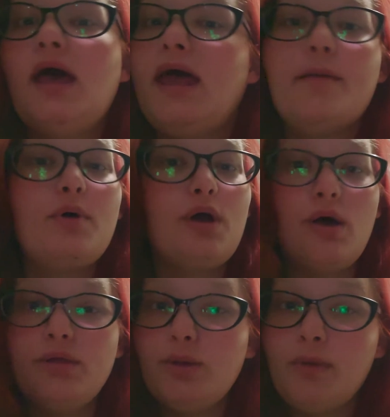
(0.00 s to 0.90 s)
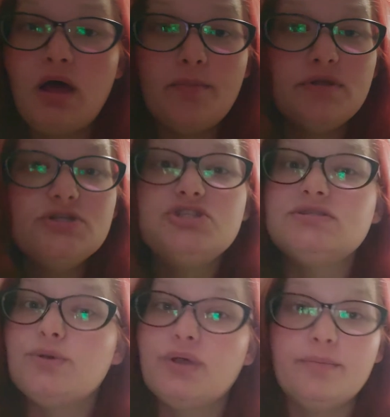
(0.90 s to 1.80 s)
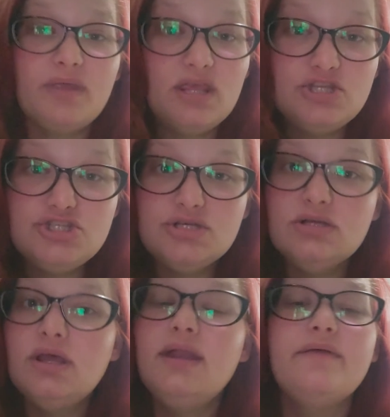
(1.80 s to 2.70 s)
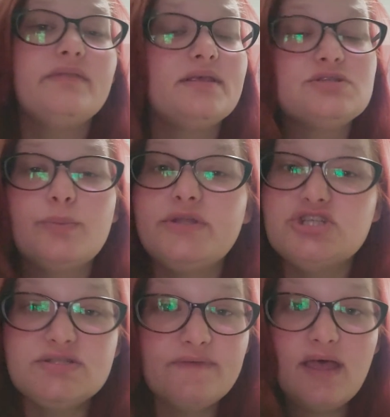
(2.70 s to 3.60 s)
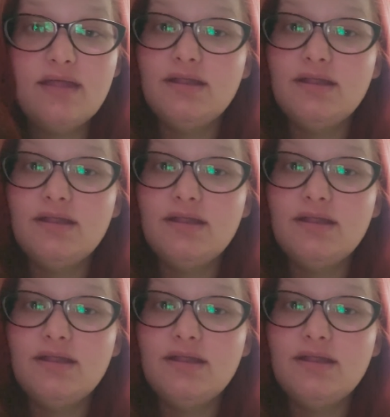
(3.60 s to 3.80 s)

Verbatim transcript: And I'm gonna call your mama. She's gonna come get you, and everything's gonna be just fine.